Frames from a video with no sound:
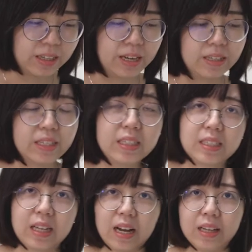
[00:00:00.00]
And
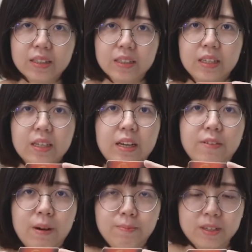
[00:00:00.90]
this card it
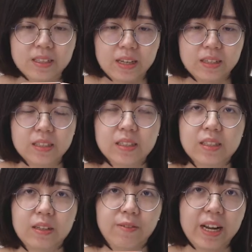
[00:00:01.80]
represents
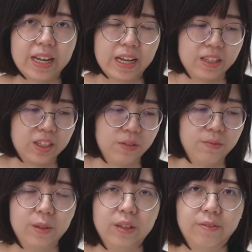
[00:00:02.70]
the red agent
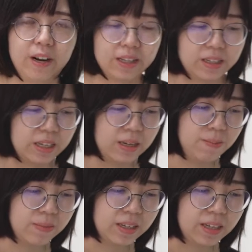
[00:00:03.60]
for the red
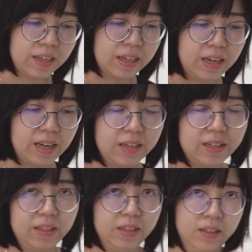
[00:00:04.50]
team,
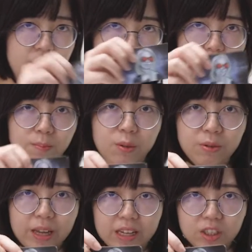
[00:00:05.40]
and the
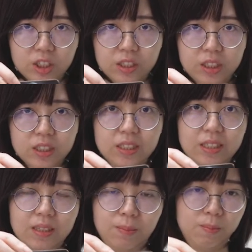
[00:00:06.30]
blue agent
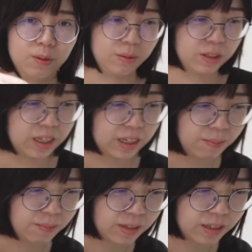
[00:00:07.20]
is the blue
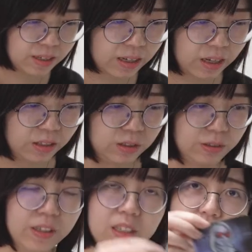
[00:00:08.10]
team uh,
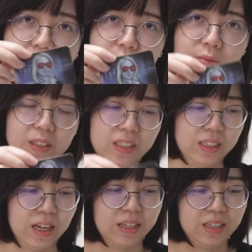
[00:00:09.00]
sorry this is the
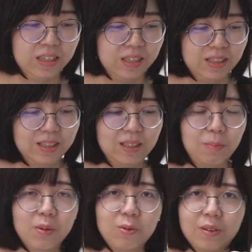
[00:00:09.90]
first card the
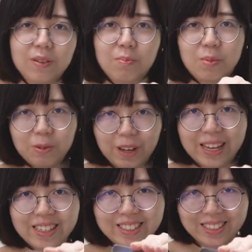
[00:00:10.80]
blue blue
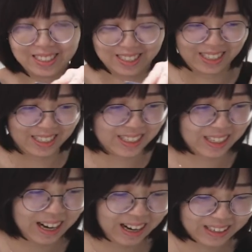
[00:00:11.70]
agent is this
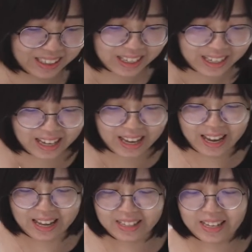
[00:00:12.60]
card
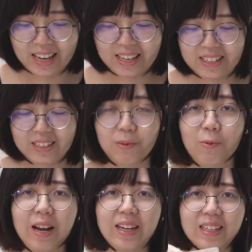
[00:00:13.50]
and then the
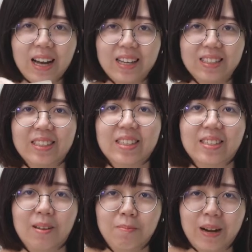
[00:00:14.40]
white card is
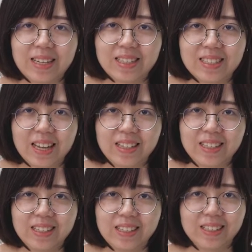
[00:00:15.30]
the
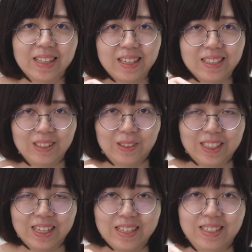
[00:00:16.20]
bystander it does
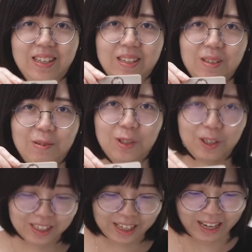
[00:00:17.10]
nothing it's a
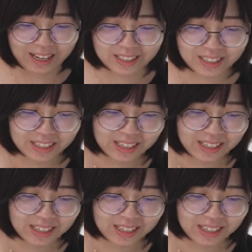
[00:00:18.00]
neutral card